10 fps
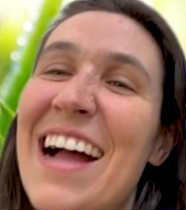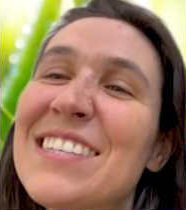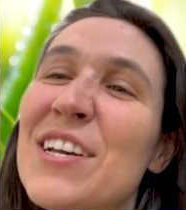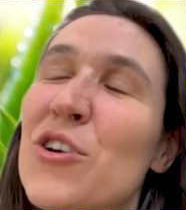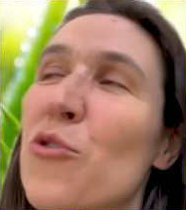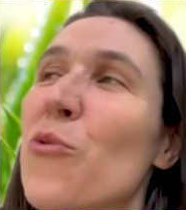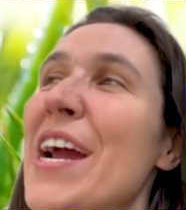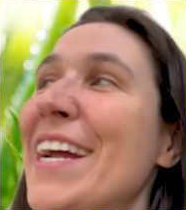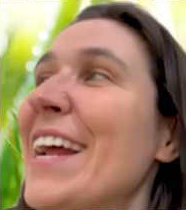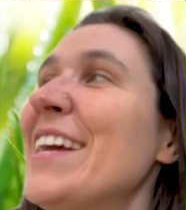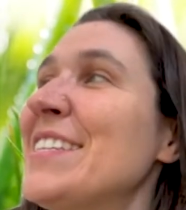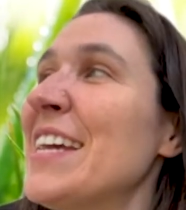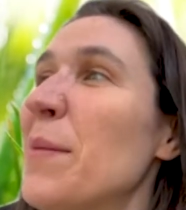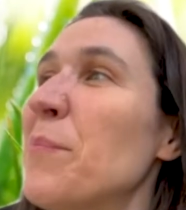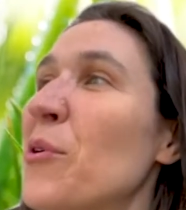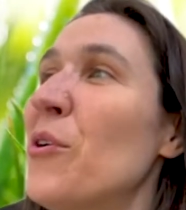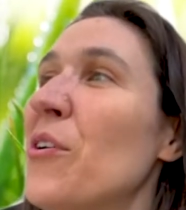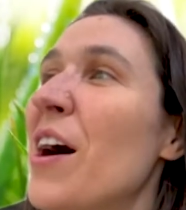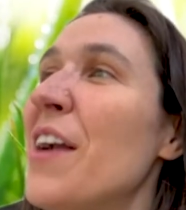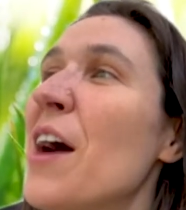That's a great
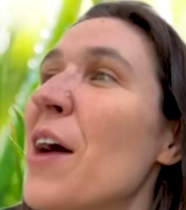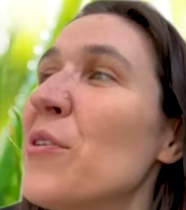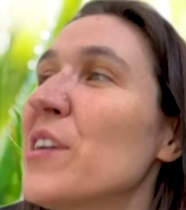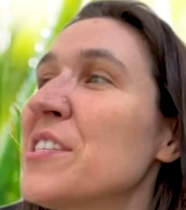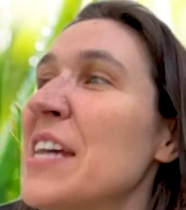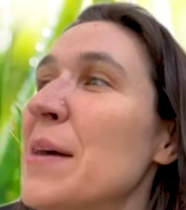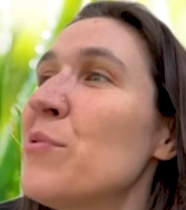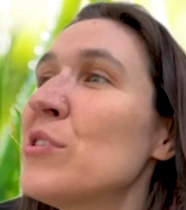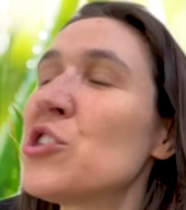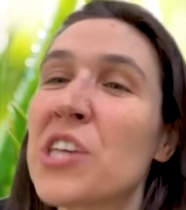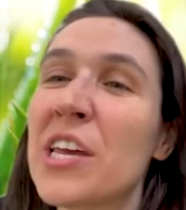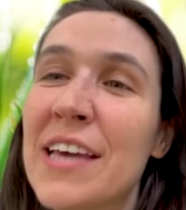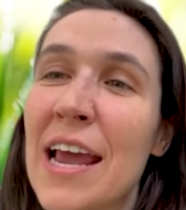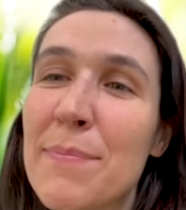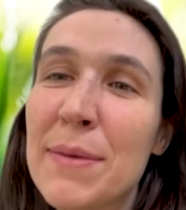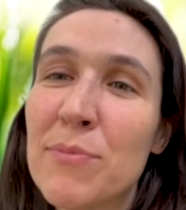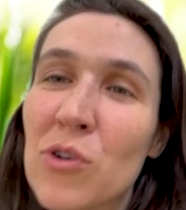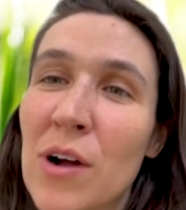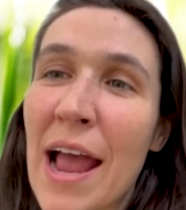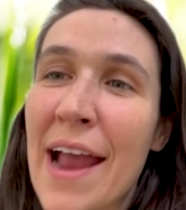example. Another example is just like gay
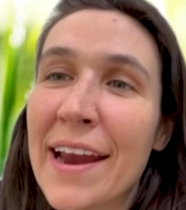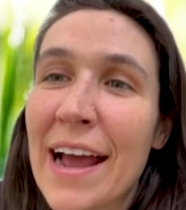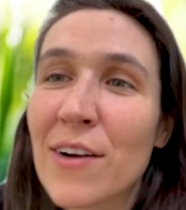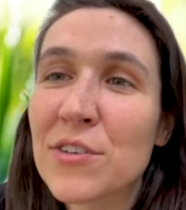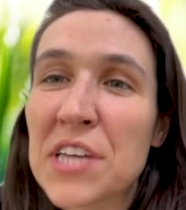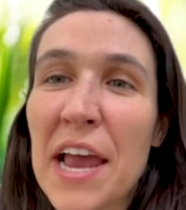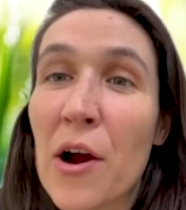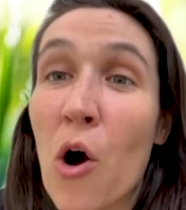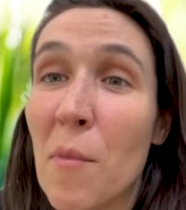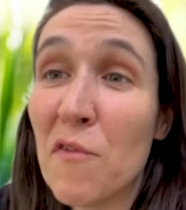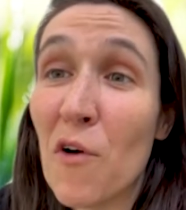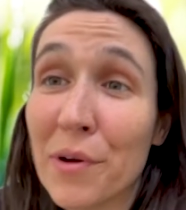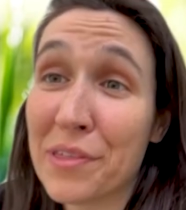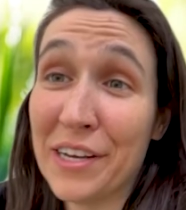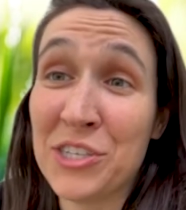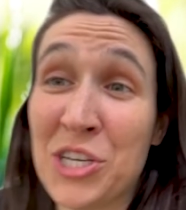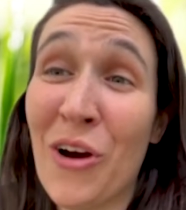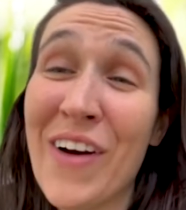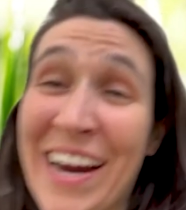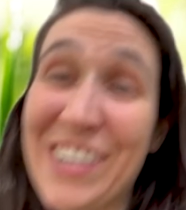people hanging out saying homophobic things
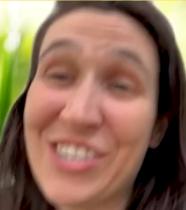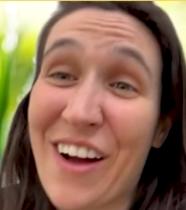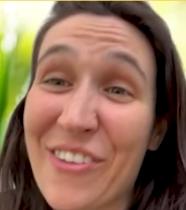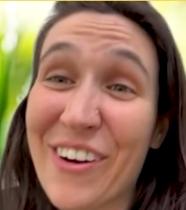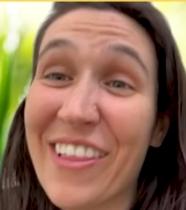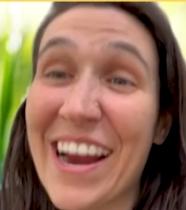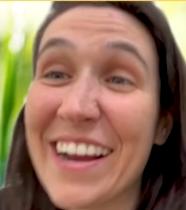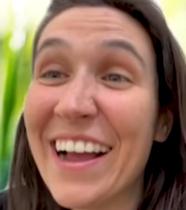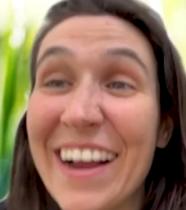to each other. Like,